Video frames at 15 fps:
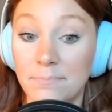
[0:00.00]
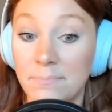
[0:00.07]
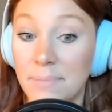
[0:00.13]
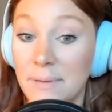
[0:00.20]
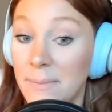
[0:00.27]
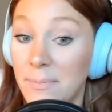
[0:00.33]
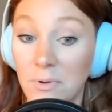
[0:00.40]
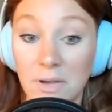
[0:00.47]

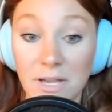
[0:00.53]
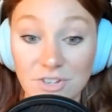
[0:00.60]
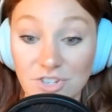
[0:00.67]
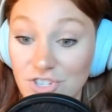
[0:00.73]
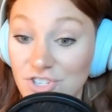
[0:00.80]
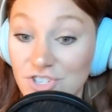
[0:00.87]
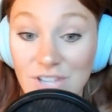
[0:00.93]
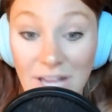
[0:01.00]
people can
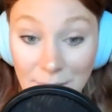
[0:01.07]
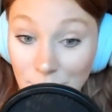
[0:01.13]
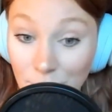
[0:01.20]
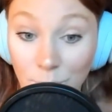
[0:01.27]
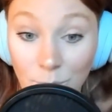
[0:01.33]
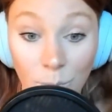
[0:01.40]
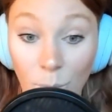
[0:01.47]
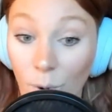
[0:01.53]
just say
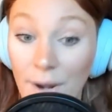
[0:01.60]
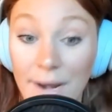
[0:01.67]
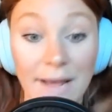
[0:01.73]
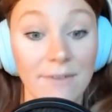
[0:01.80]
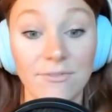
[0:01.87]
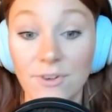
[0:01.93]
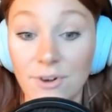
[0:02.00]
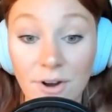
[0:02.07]

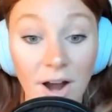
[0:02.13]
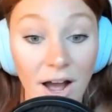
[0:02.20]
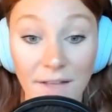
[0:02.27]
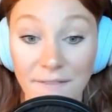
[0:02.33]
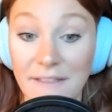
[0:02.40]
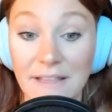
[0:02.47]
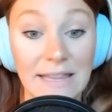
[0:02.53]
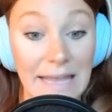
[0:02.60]
whatever on
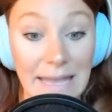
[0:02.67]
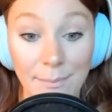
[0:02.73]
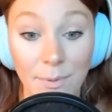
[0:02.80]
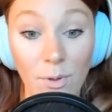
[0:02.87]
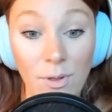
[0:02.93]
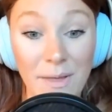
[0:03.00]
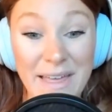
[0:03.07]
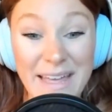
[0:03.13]
the
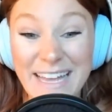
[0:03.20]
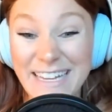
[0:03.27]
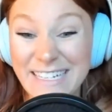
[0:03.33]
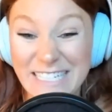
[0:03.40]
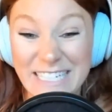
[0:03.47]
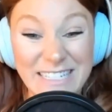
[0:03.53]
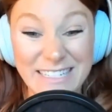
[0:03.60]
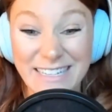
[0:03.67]
label,
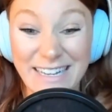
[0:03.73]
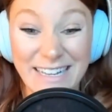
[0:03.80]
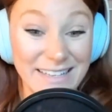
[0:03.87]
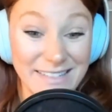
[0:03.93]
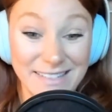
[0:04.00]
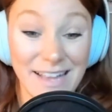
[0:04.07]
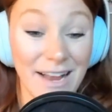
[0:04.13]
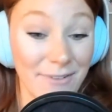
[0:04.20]
doesn't, because
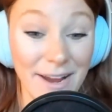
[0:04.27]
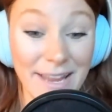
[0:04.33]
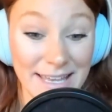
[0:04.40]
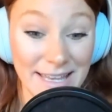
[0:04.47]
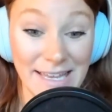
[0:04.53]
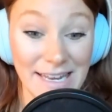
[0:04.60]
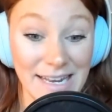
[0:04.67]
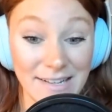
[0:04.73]
it's not
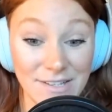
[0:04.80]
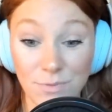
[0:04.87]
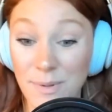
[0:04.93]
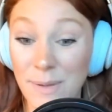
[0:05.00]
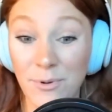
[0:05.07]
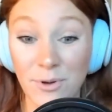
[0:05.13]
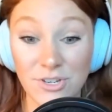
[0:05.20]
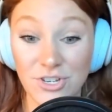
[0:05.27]
regulated. So
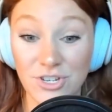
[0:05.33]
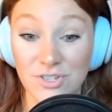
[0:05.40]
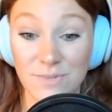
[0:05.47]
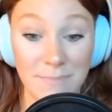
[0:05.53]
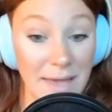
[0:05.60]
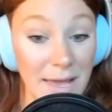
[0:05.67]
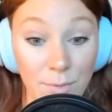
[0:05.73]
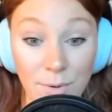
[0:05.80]
people can just
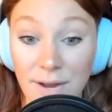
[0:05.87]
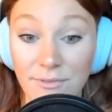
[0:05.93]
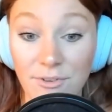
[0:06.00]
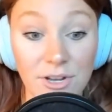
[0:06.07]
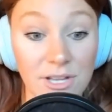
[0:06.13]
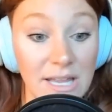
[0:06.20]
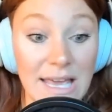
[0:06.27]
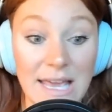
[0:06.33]
make whatever
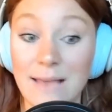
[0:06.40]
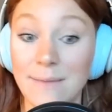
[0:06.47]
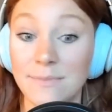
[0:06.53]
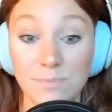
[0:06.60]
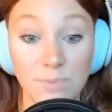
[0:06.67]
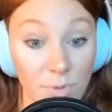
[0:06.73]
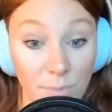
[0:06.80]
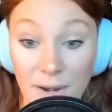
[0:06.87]
claims,
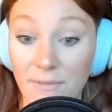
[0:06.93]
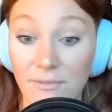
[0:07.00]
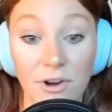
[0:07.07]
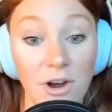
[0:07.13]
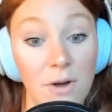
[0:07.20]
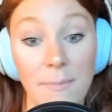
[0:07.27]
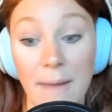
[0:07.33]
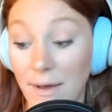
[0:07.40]
put
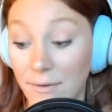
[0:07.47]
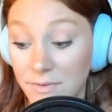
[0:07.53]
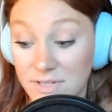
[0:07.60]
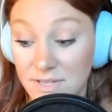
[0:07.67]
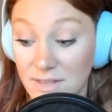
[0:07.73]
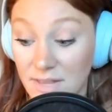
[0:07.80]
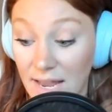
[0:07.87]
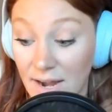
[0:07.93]
whatever amounts
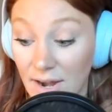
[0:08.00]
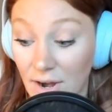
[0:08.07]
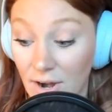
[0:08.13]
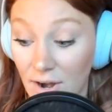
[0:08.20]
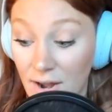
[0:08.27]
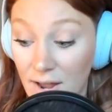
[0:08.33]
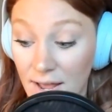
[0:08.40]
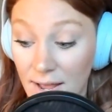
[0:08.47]
in
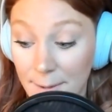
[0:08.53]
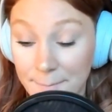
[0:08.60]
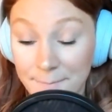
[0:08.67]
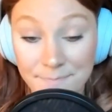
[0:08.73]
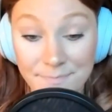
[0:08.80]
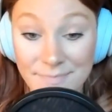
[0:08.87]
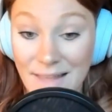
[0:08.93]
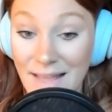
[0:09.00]
there,
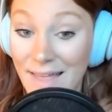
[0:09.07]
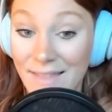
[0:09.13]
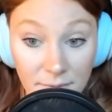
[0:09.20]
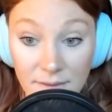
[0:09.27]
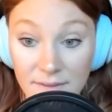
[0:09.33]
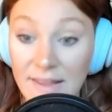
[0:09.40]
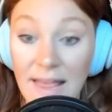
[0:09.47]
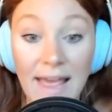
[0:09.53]
and
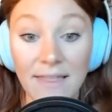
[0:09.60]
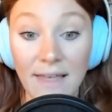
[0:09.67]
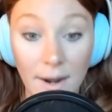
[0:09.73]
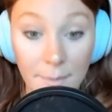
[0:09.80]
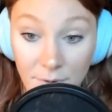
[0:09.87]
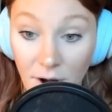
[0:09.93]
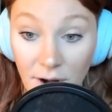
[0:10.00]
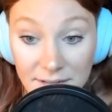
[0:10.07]
say that a
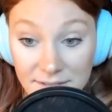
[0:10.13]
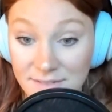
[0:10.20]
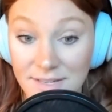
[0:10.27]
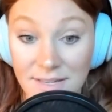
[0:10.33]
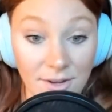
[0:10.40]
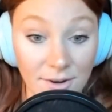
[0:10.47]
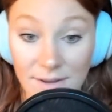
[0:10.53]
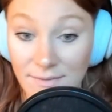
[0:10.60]
product is
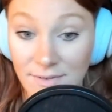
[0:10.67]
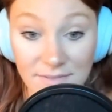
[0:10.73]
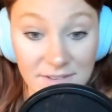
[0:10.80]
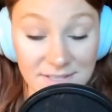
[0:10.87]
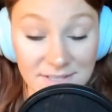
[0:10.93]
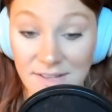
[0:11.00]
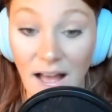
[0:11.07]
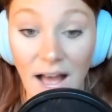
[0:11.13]
in there, even if
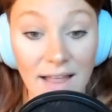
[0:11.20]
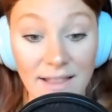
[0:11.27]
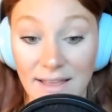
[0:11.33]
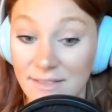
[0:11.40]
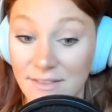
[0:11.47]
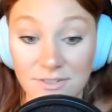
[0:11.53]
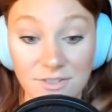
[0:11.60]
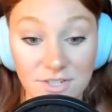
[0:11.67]
it's not. Like,
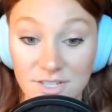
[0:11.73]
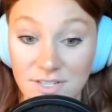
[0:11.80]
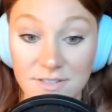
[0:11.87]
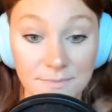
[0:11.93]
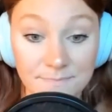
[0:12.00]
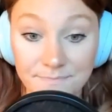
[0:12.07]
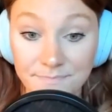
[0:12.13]
there's just,